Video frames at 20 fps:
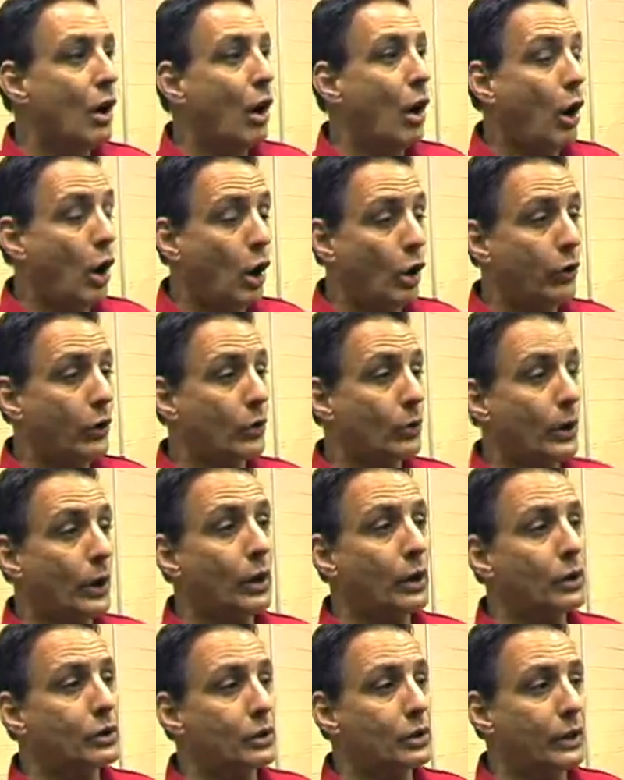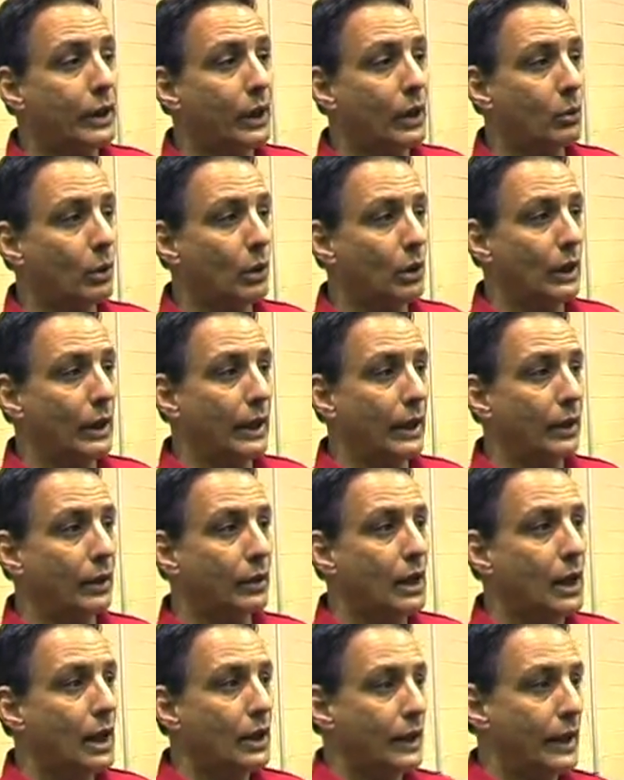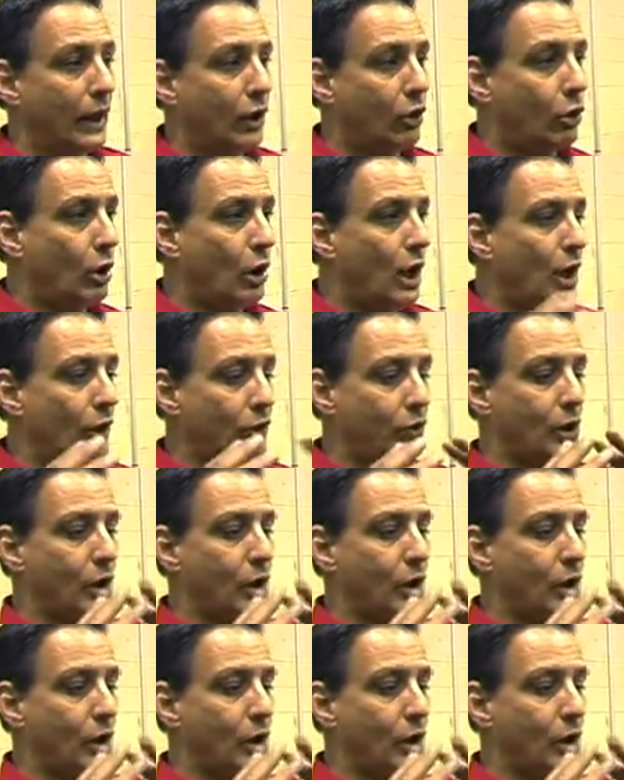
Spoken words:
All the runners are equal length. They cross